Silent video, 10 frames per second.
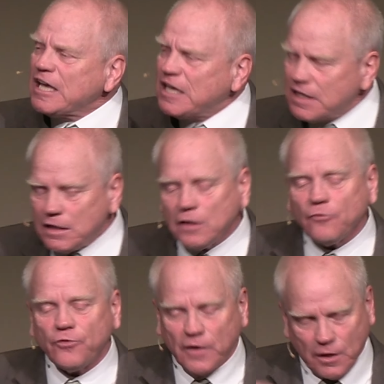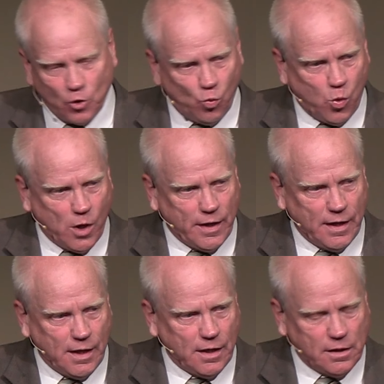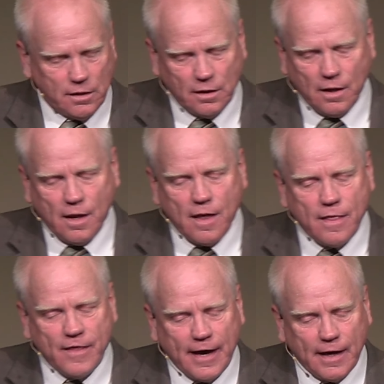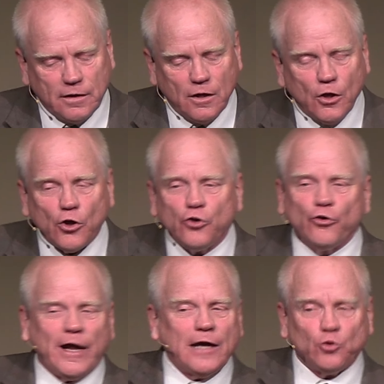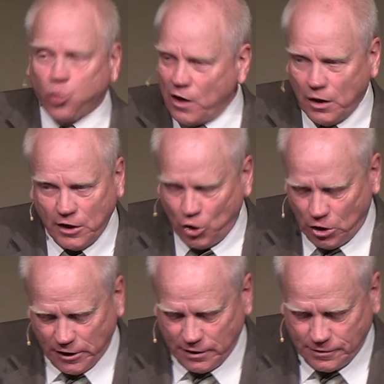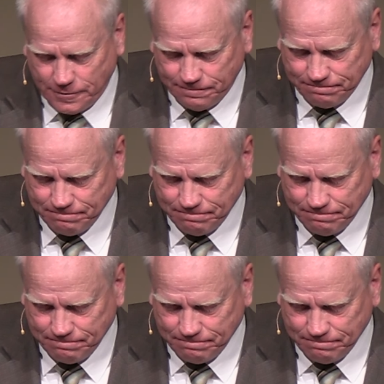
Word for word: give in a way that you're not dwelling on it.